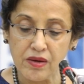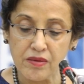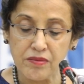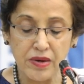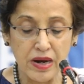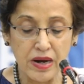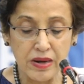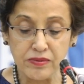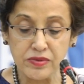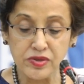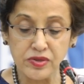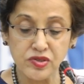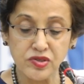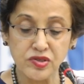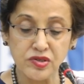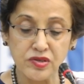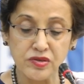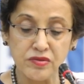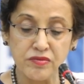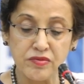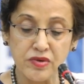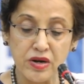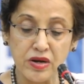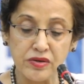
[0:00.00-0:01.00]
Prime
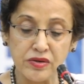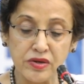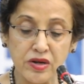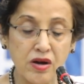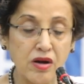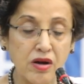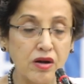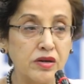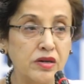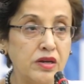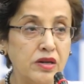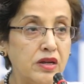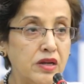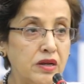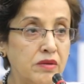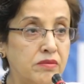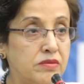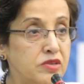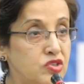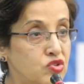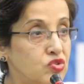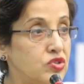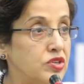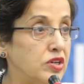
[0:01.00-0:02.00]
Minister Imran Khan
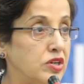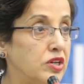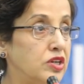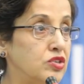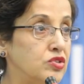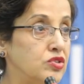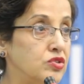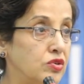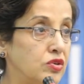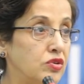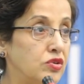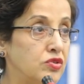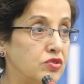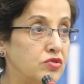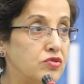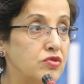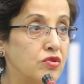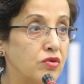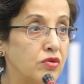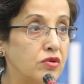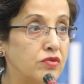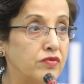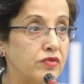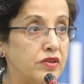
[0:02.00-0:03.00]
immediately took
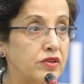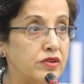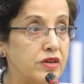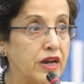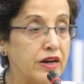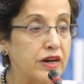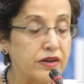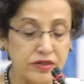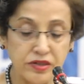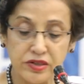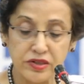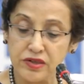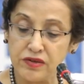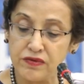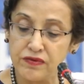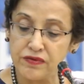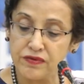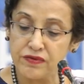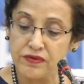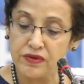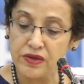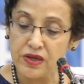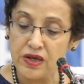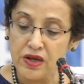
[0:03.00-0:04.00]
control of the narrative
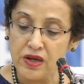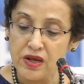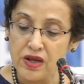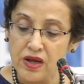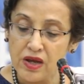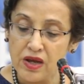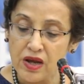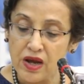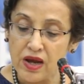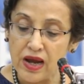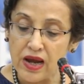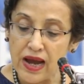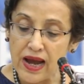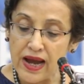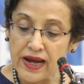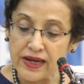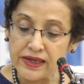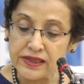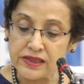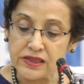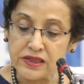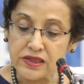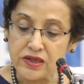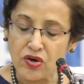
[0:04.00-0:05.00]

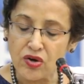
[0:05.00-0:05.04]
and